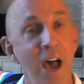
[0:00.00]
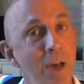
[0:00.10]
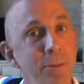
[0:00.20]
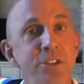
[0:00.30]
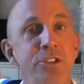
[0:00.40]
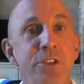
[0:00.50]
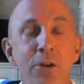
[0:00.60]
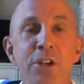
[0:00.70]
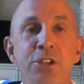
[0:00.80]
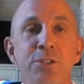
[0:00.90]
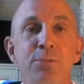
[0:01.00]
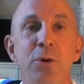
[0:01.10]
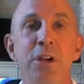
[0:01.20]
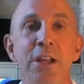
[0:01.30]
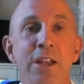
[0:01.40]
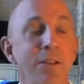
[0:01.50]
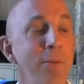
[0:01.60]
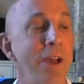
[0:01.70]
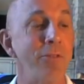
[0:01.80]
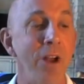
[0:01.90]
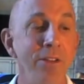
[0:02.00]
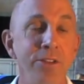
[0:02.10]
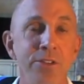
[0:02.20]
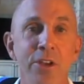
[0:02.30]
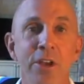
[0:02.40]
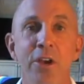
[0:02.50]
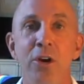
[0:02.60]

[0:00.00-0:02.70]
I've been so disappointed in my friends